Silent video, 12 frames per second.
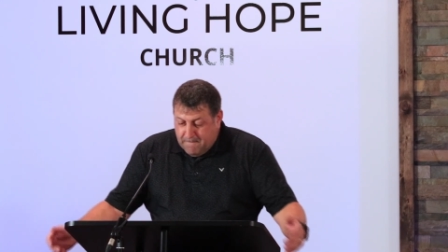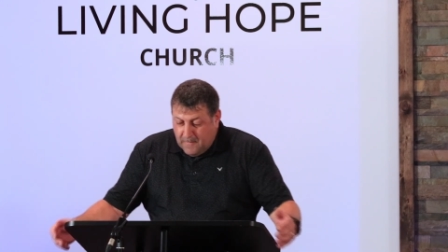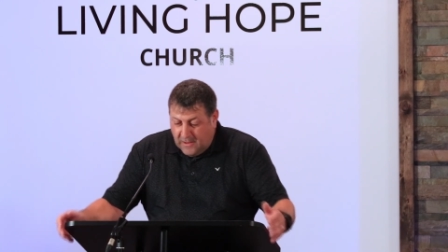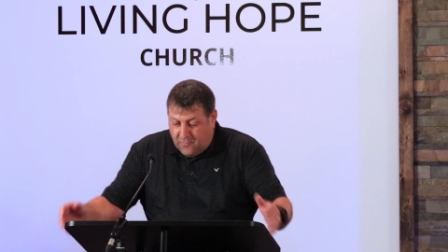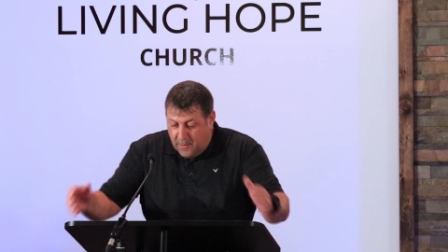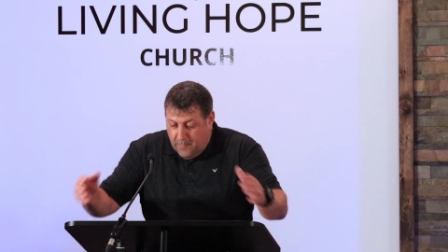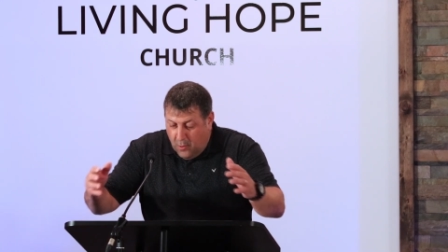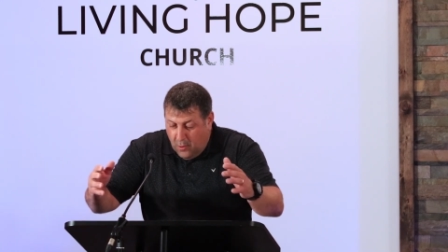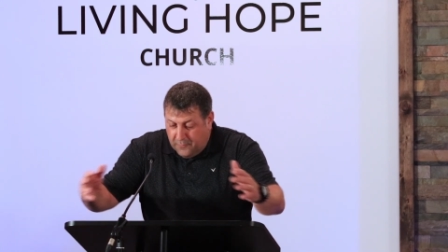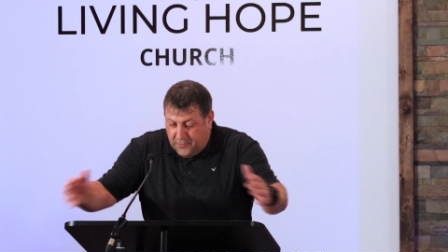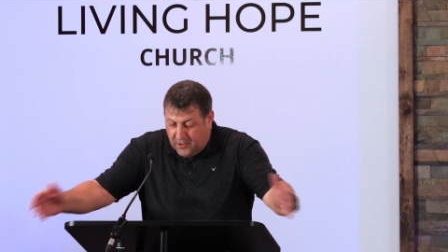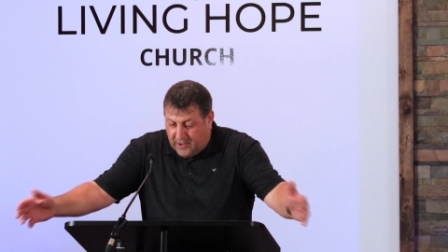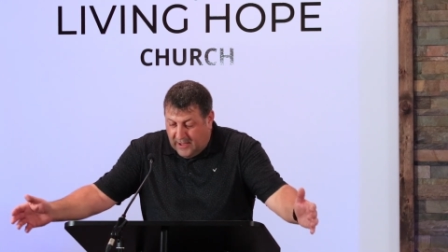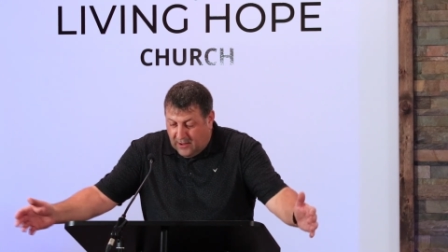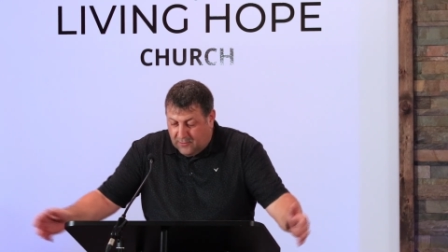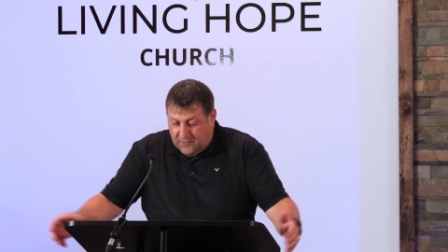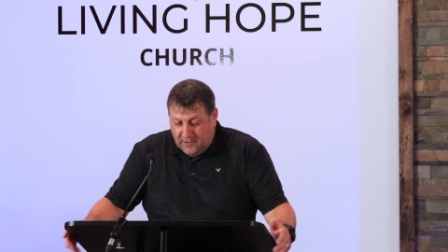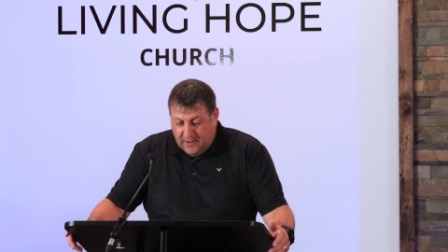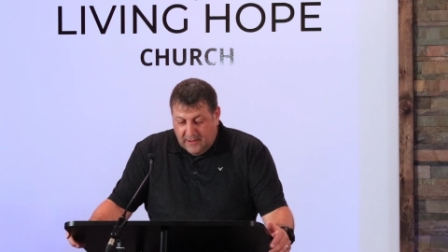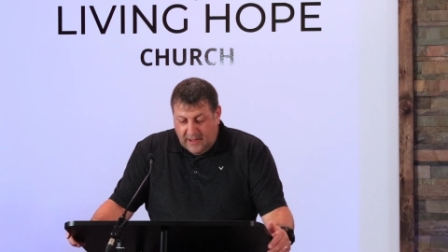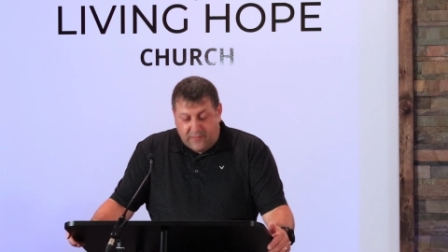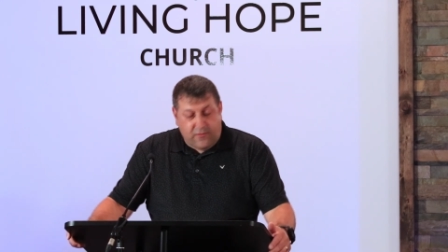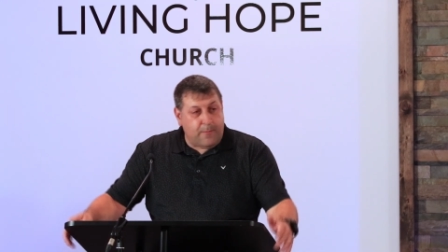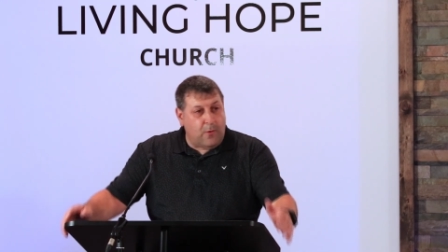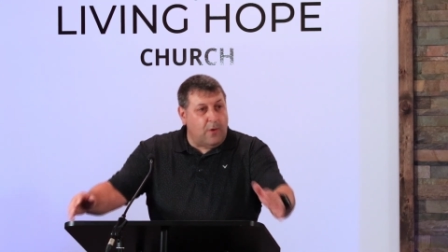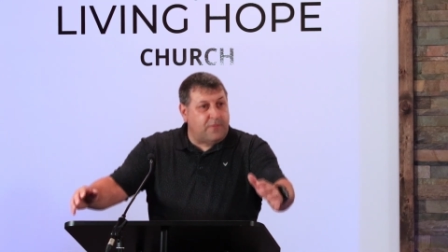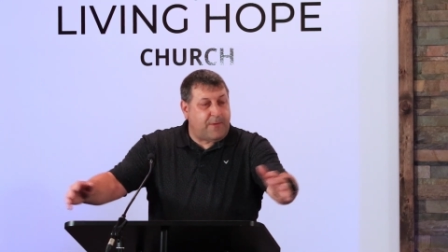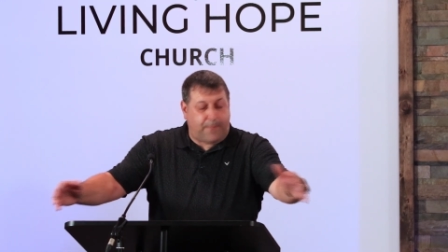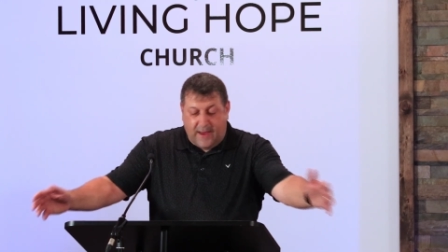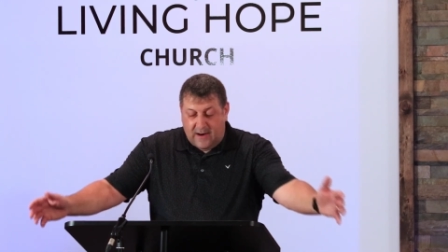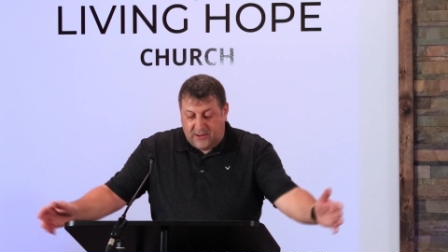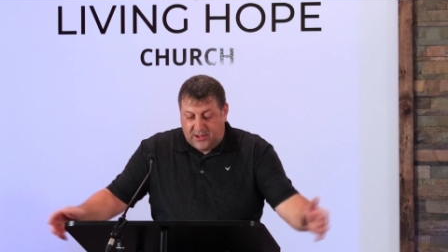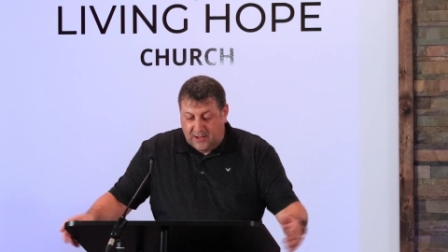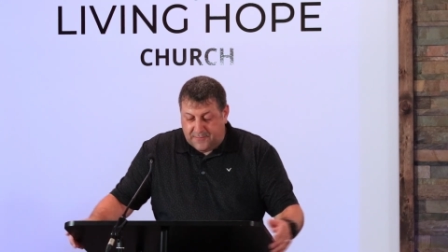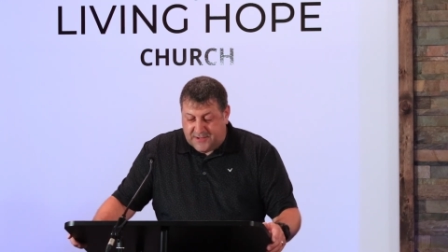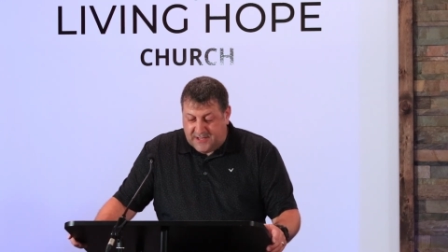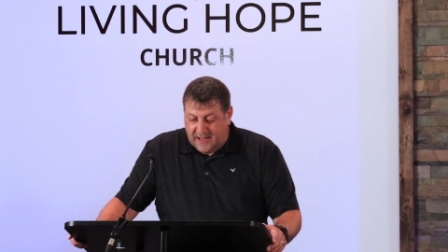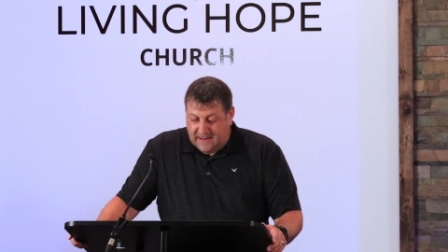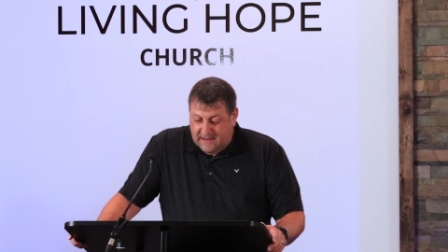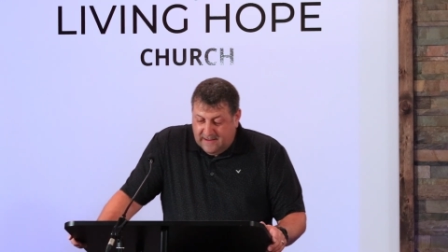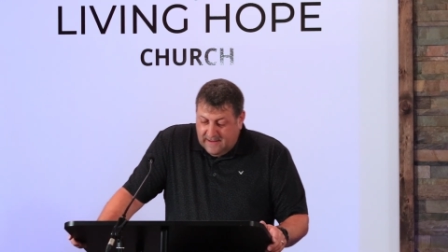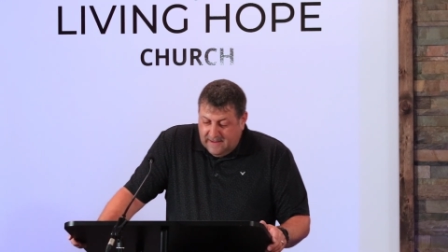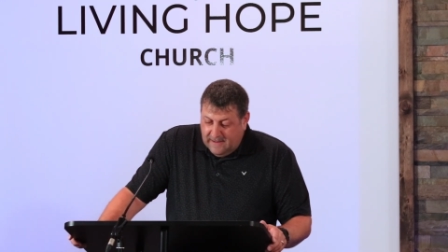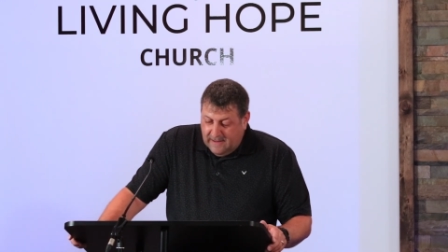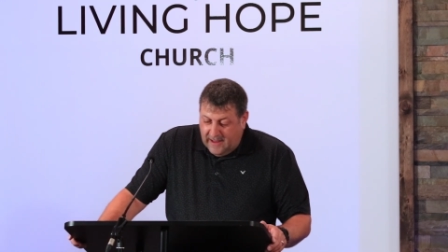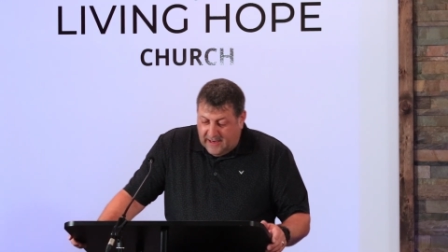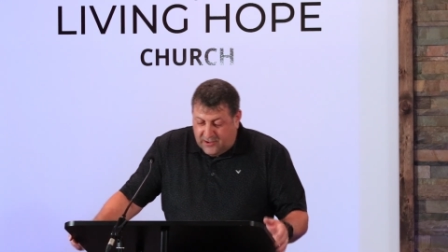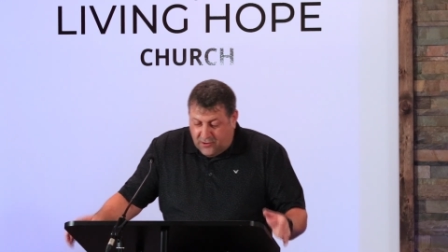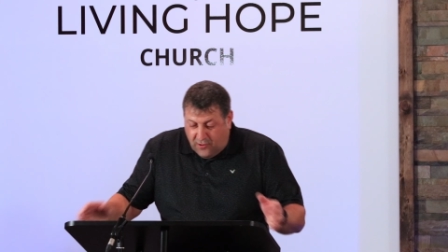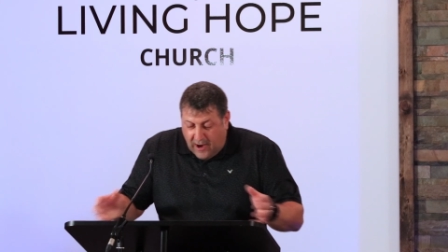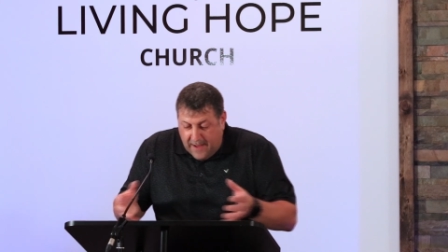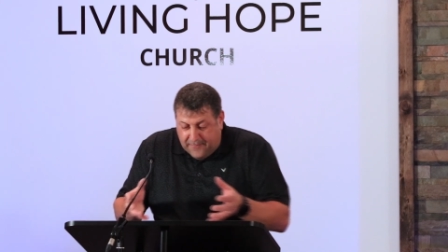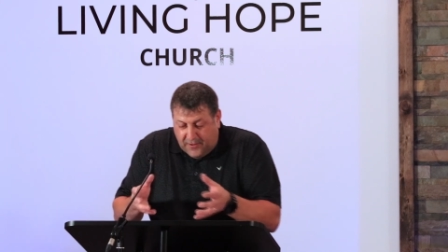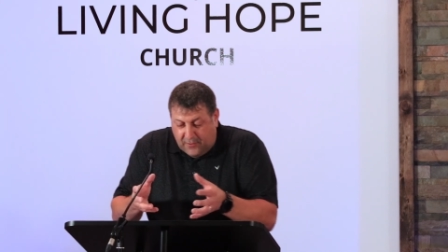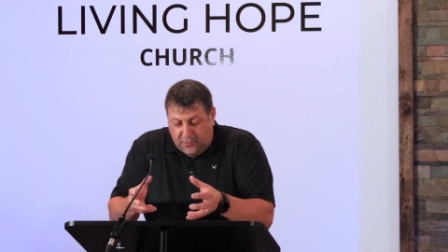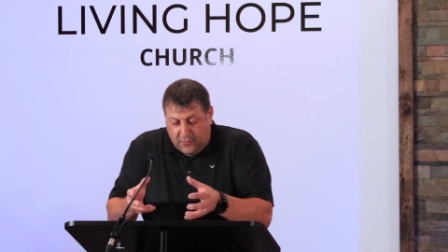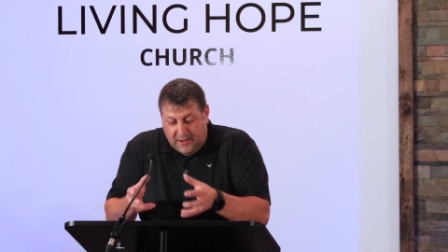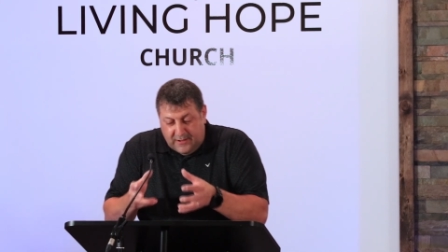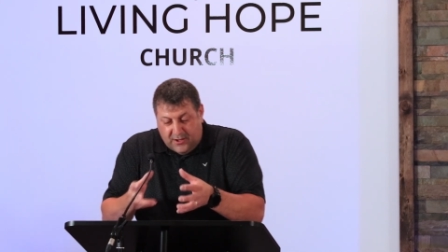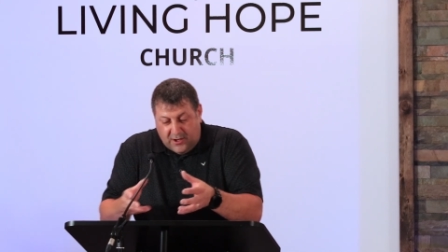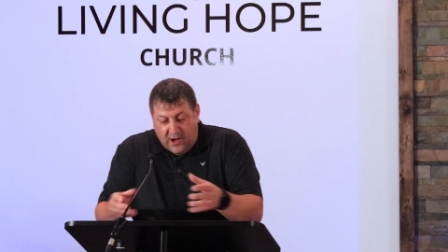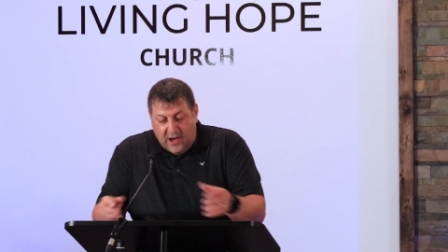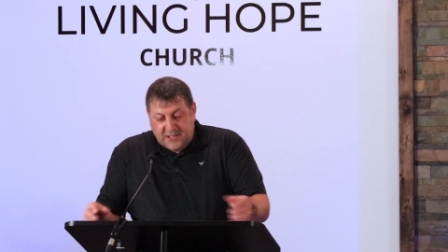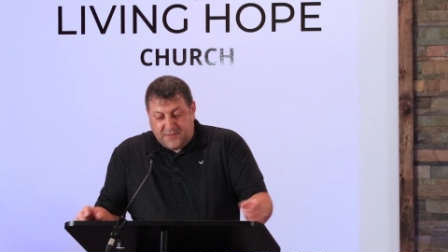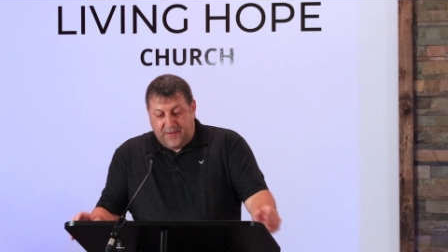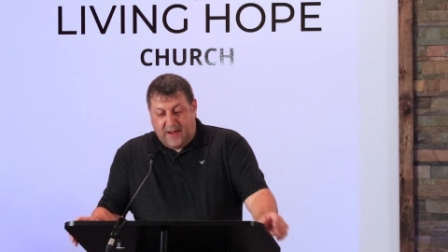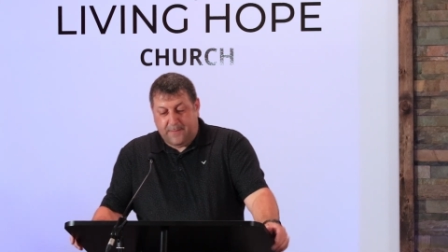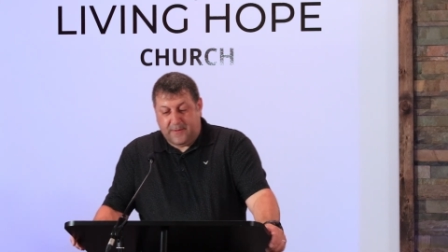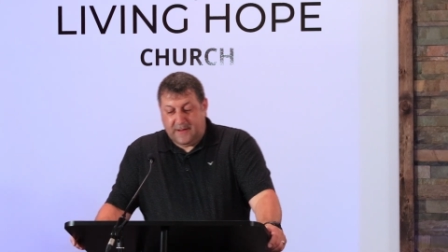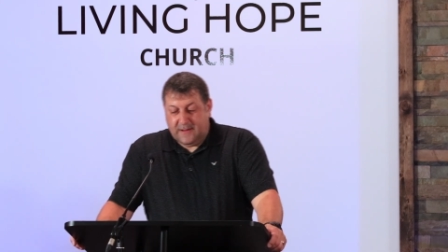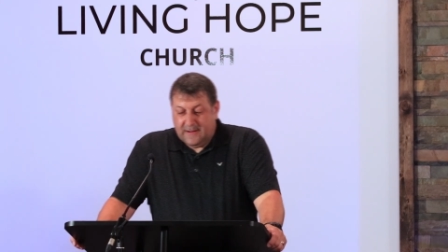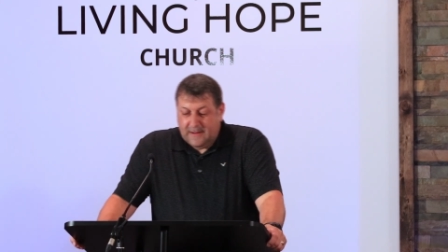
It's removed your guilt. It's removed the penalty of sin. And it's grafted you into God's family.